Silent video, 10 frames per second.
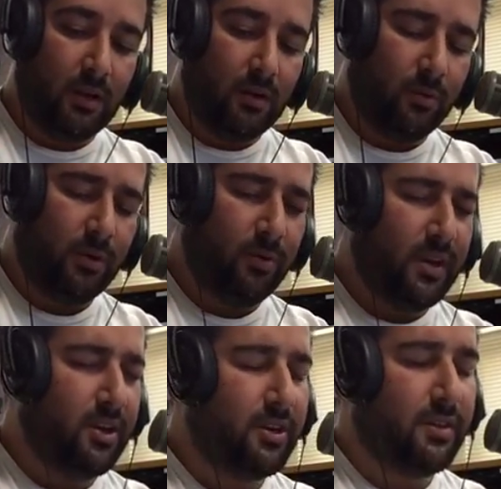We
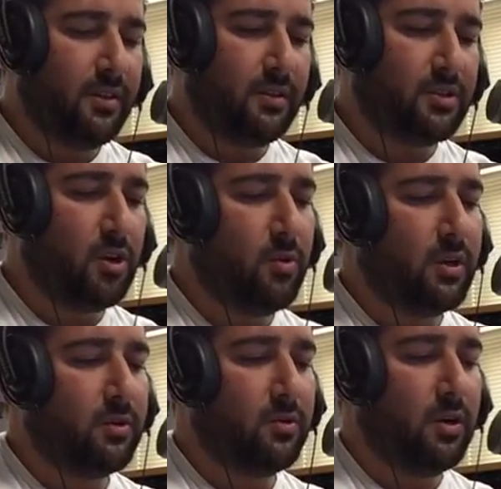hear
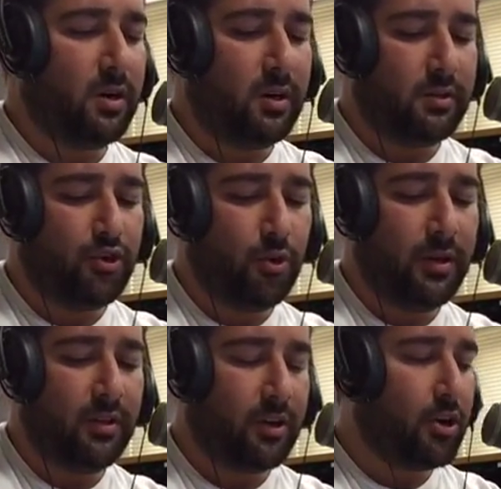Zowa
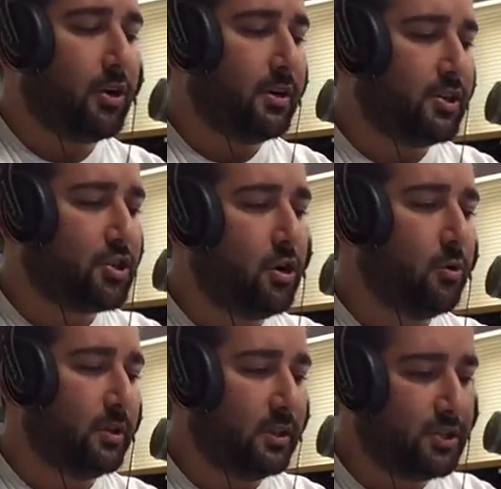joined a Kurdish
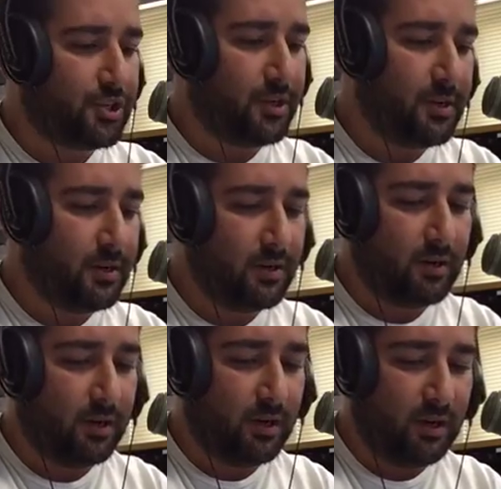coalition
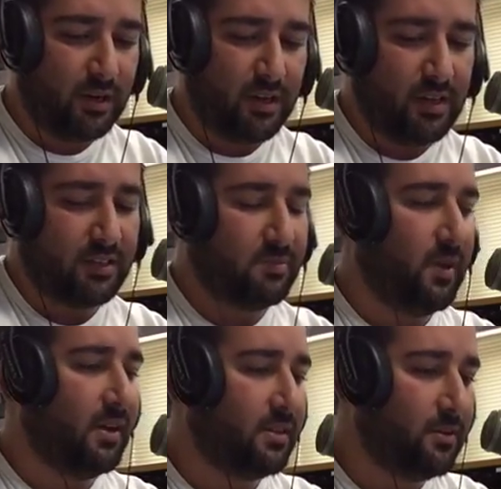against
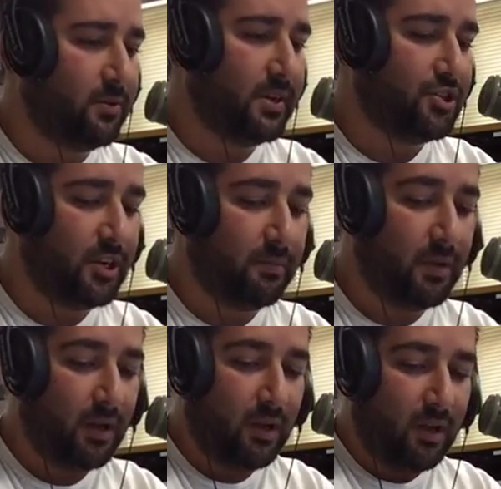Ba'athi regime,
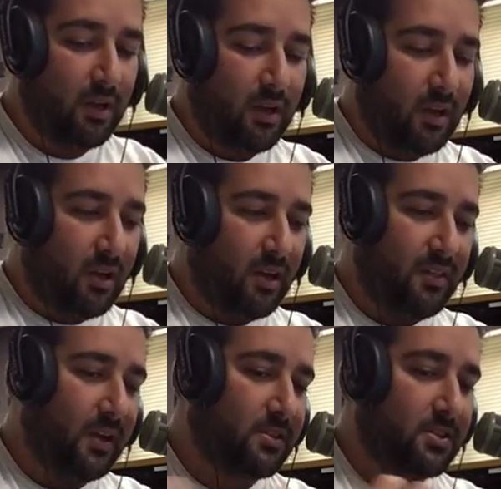and
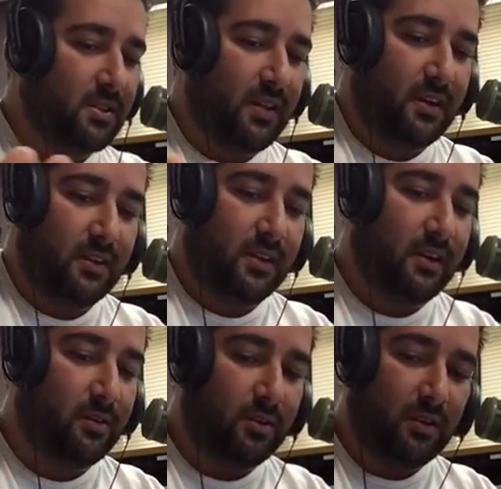that
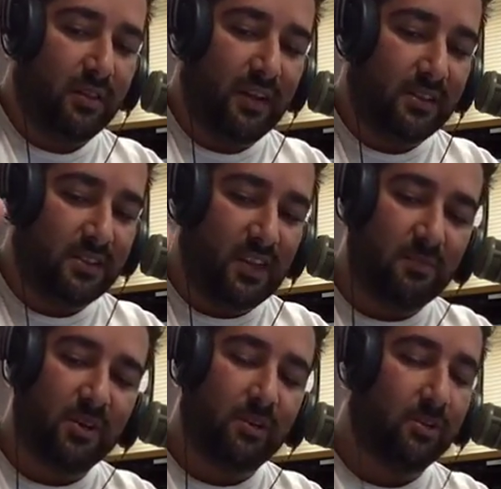
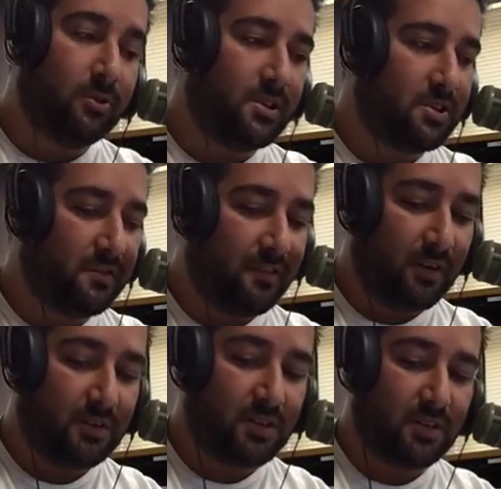statement alone is
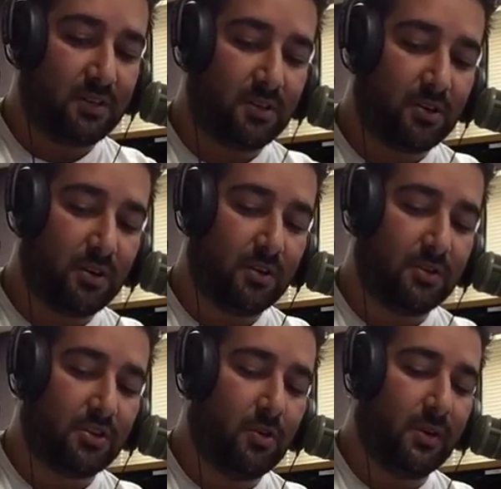false, because the
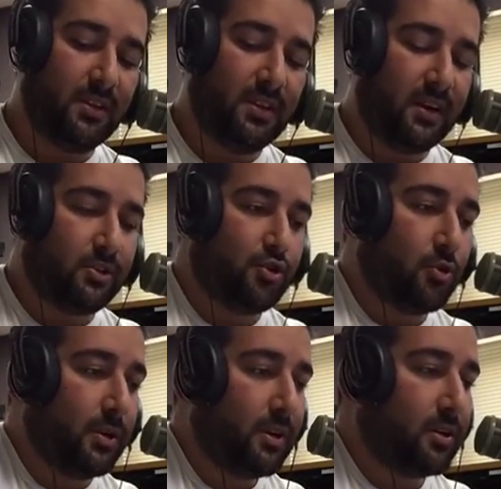Zowa did not
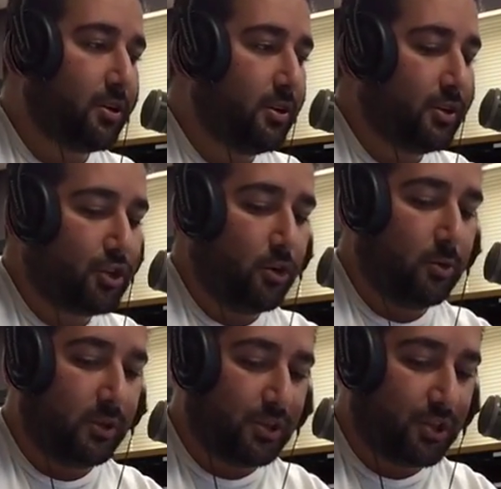join a Kurdish
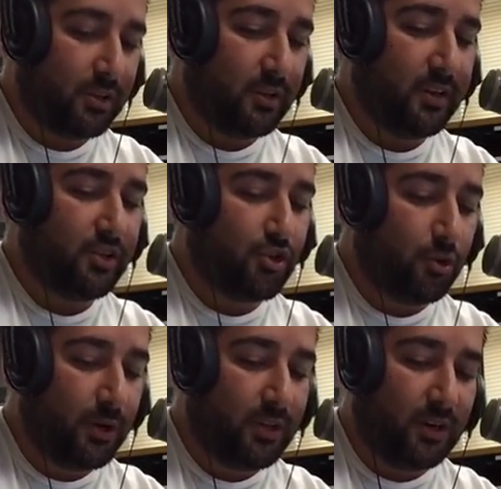coalition. They
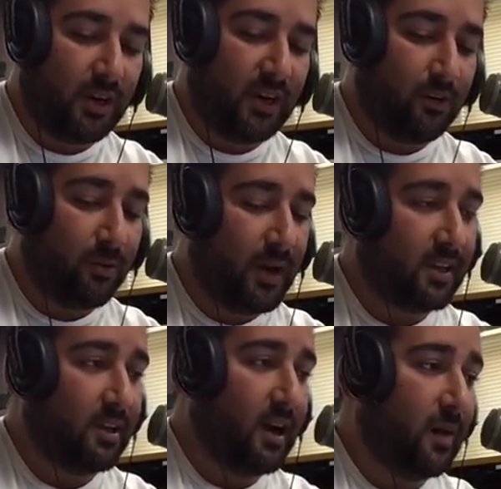joined
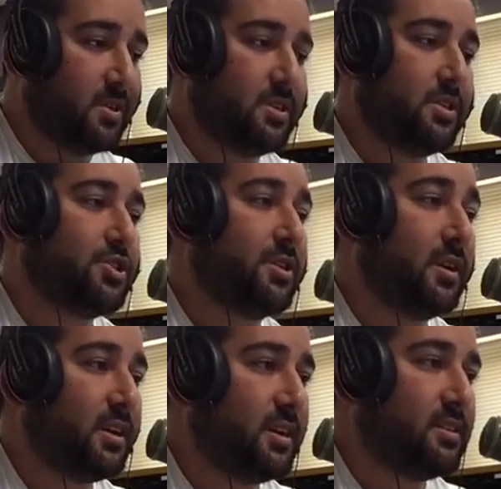Iraqi opposition
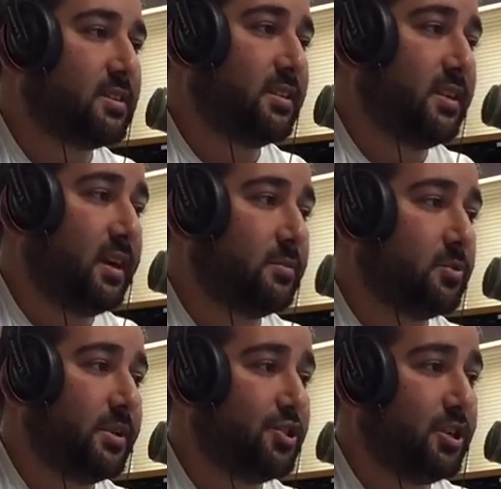against Saddam's
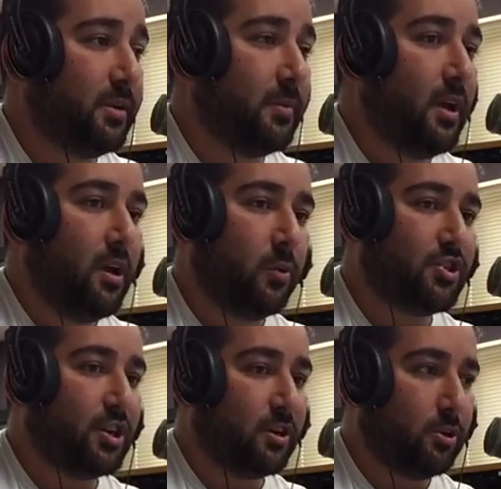regime,
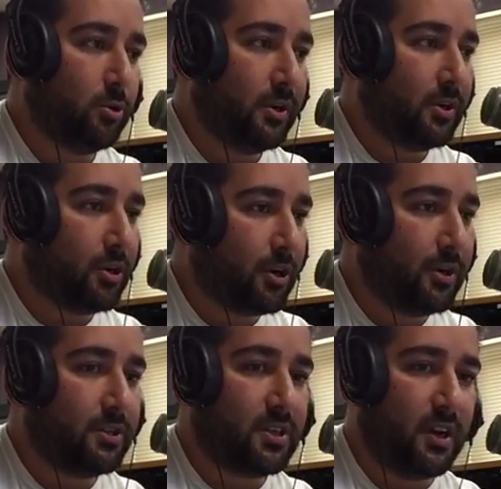which included
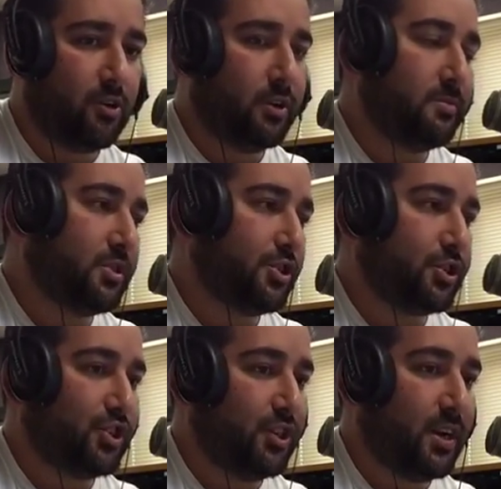Kurds, Arabs,
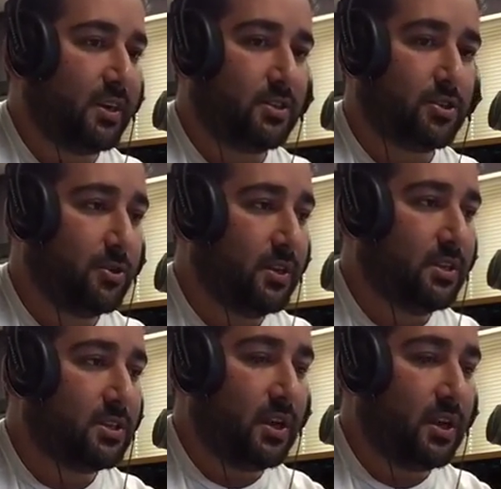Shiites, Sunnis.